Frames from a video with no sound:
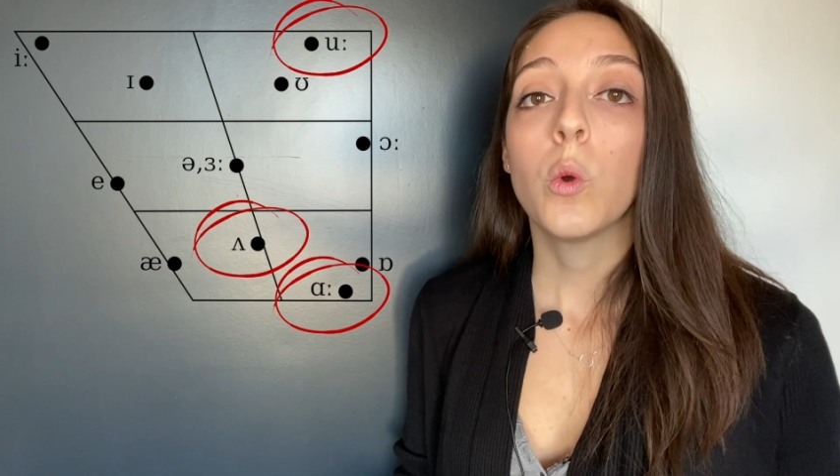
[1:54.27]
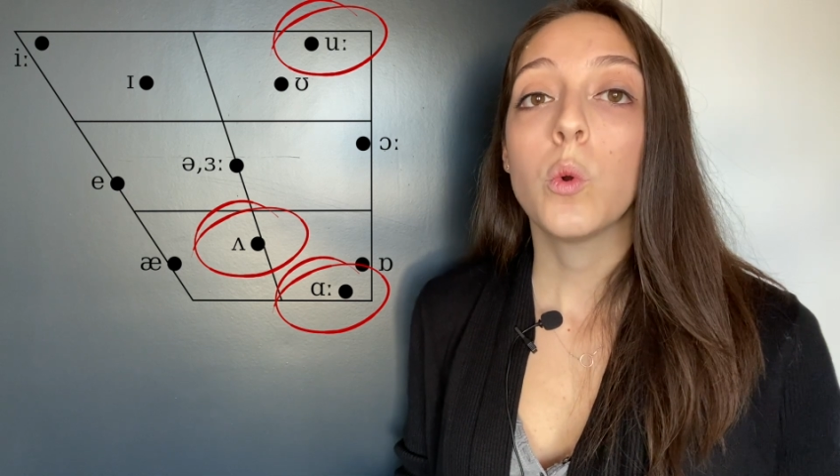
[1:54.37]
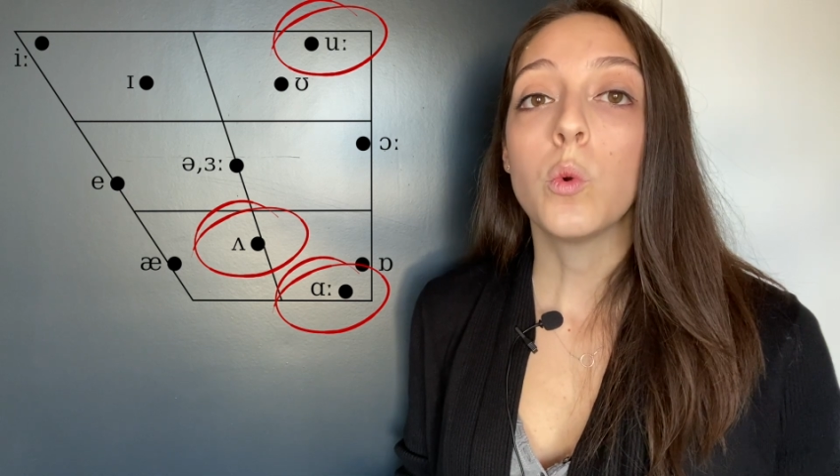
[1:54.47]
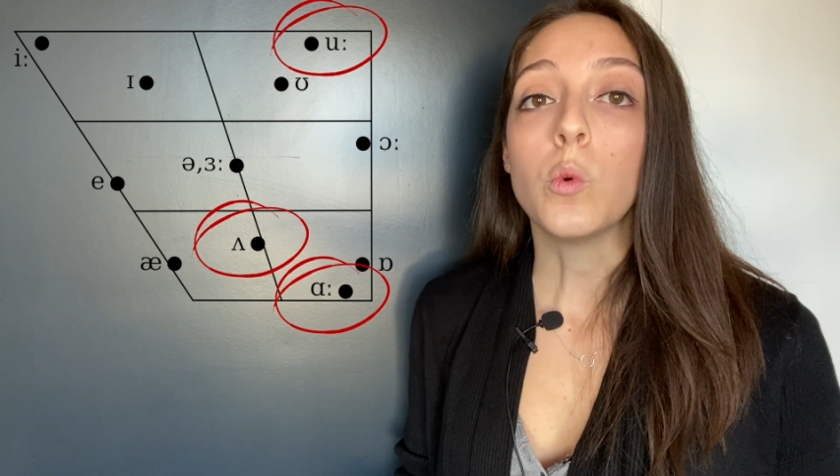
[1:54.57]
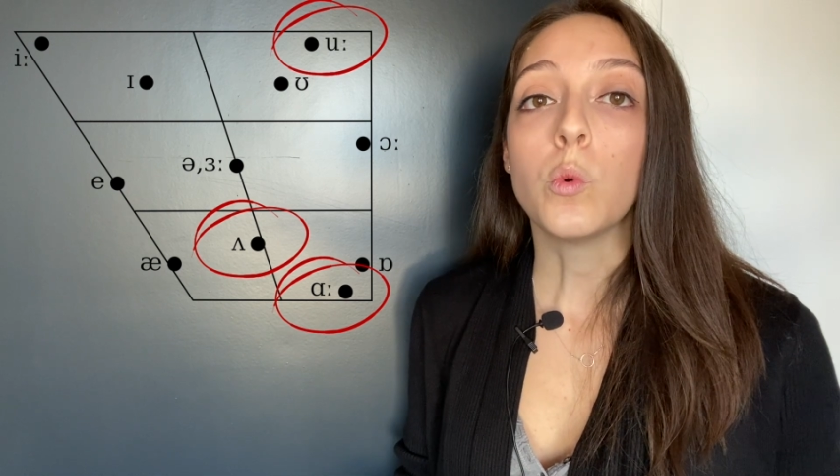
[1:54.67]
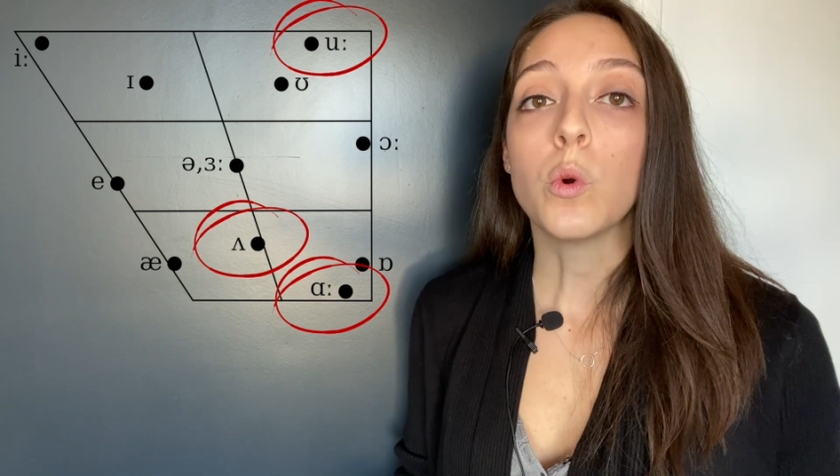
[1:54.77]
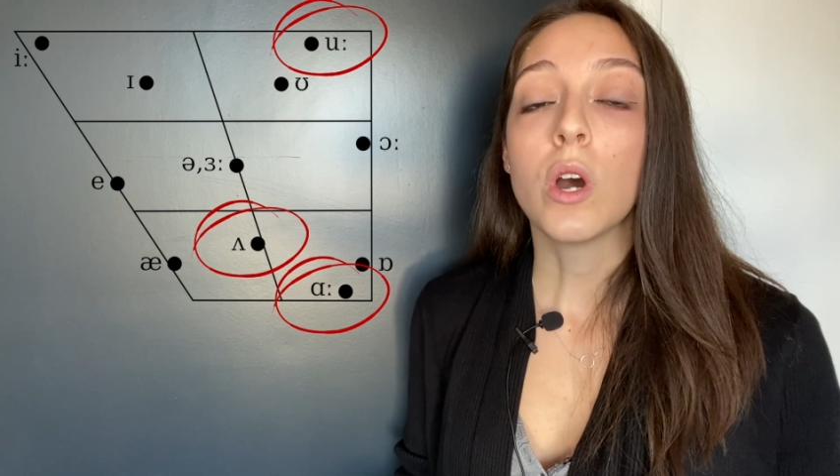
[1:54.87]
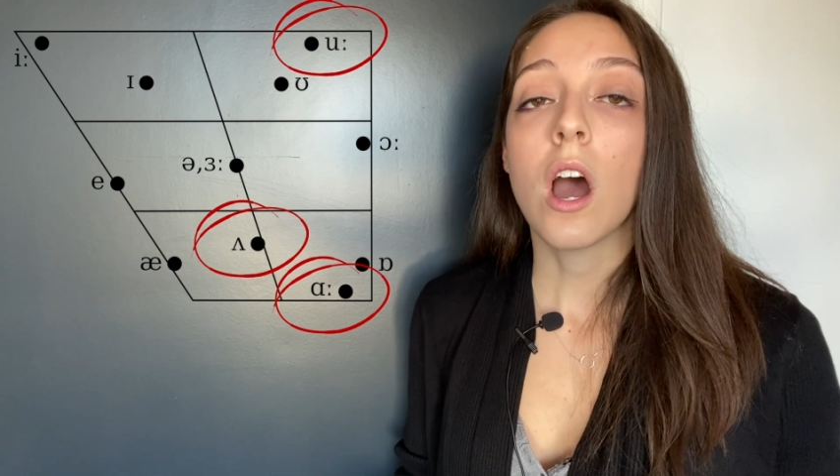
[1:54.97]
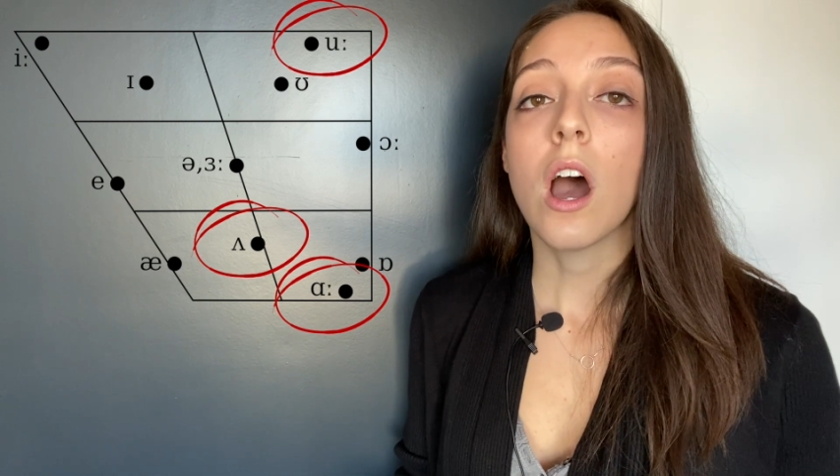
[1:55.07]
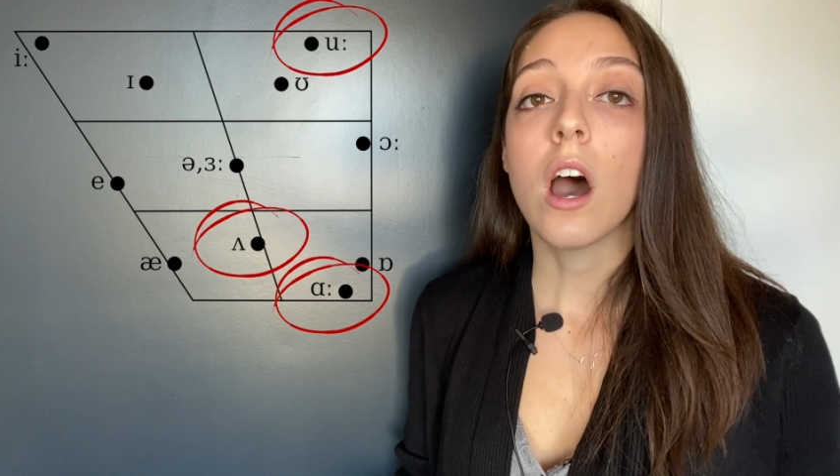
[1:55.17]
ooh,
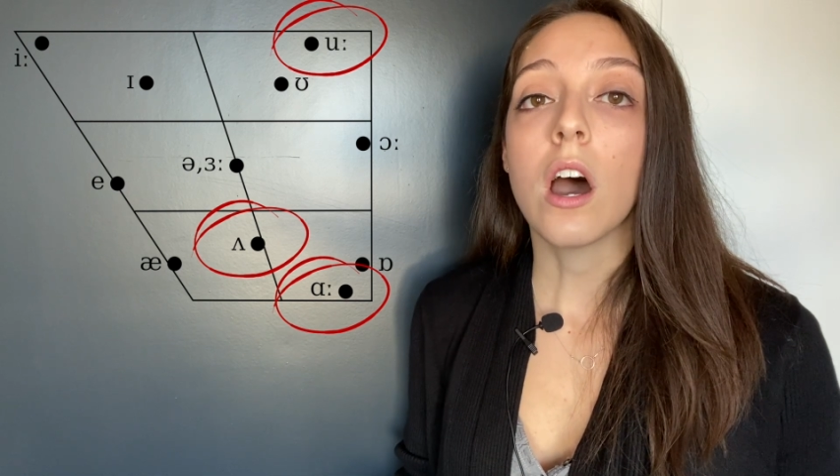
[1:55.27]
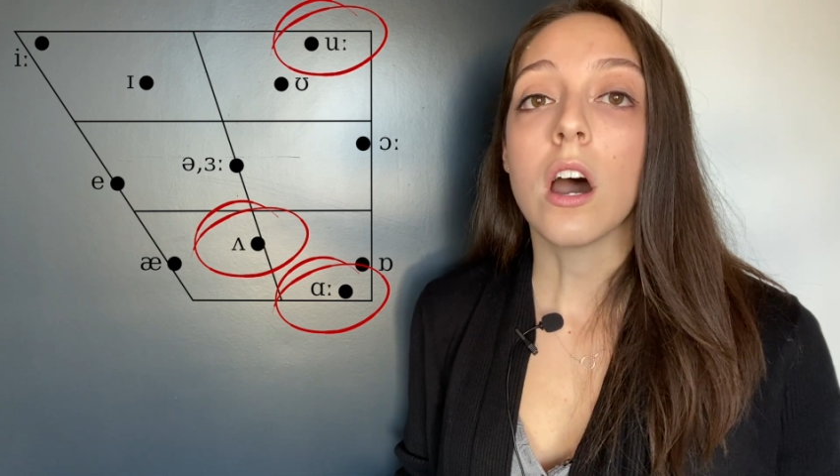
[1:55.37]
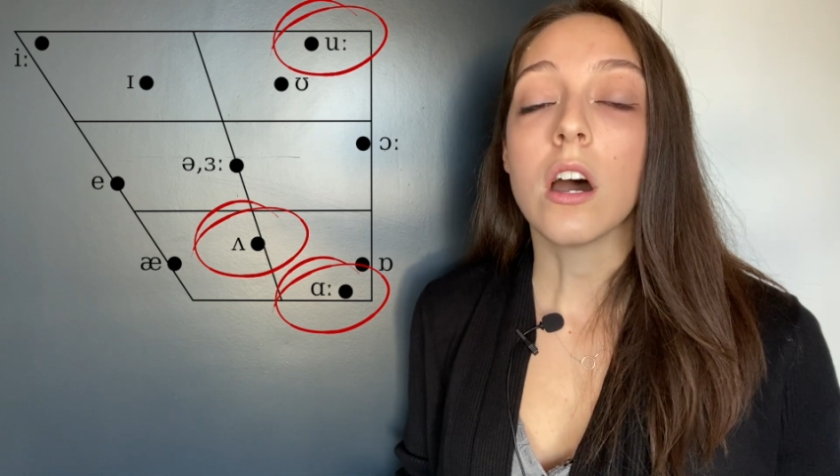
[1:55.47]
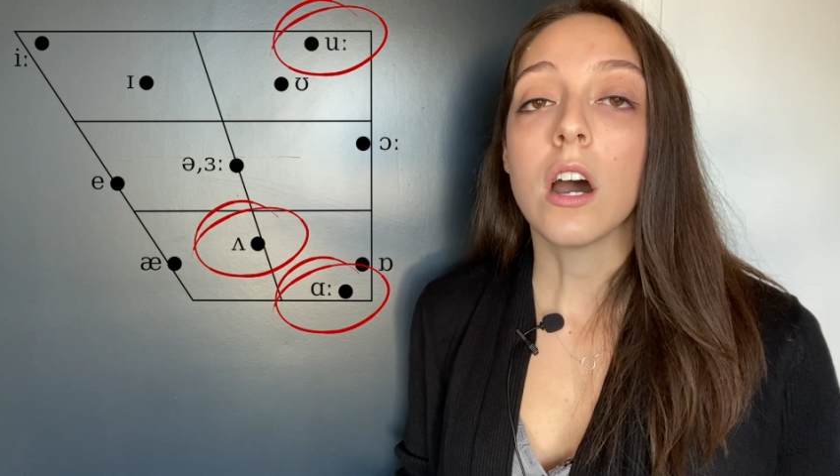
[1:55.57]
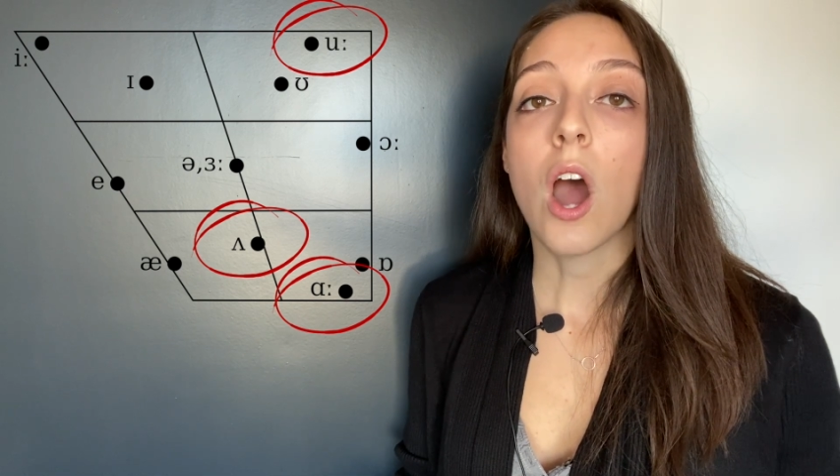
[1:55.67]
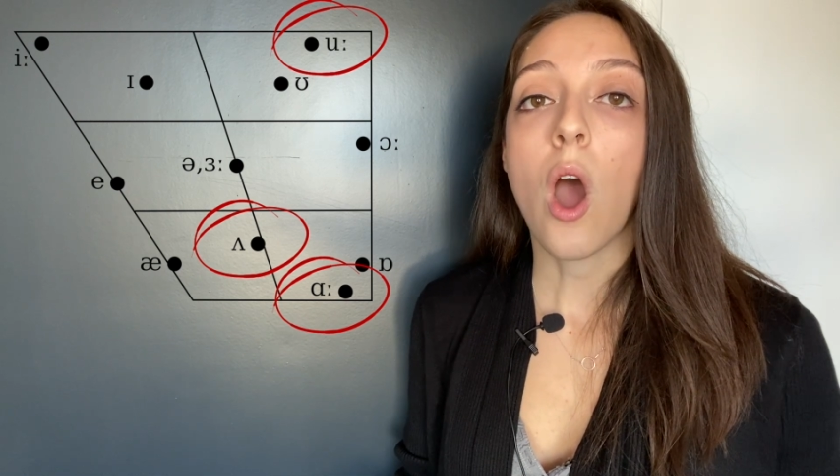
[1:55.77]
uh,